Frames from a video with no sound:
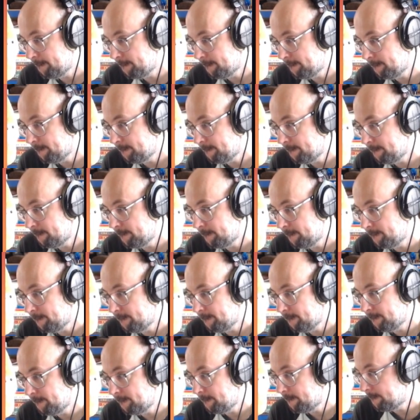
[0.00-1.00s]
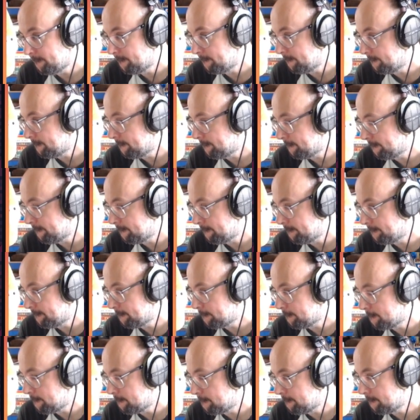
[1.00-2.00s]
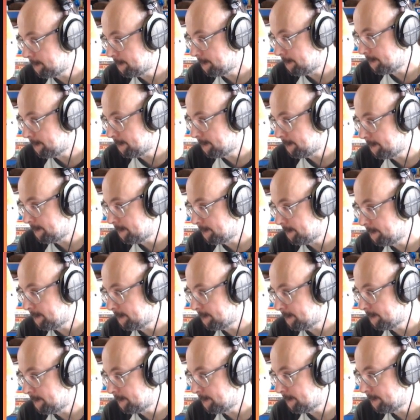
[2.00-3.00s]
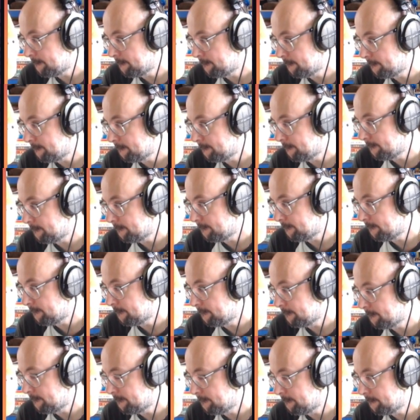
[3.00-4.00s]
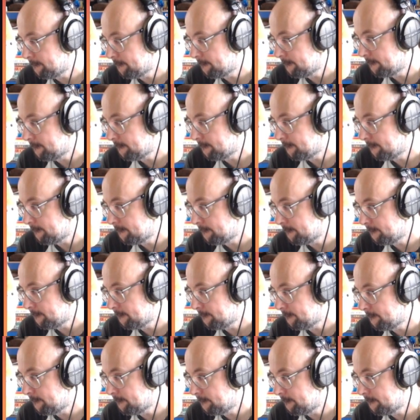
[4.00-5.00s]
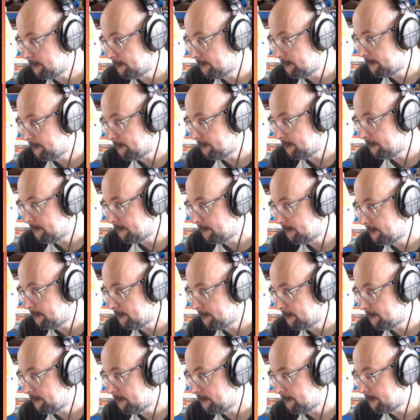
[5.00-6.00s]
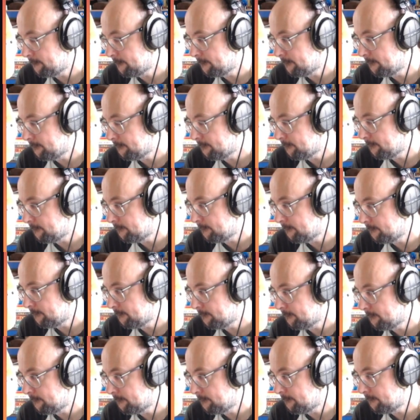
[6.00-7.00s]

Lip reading: The person shown says nothing.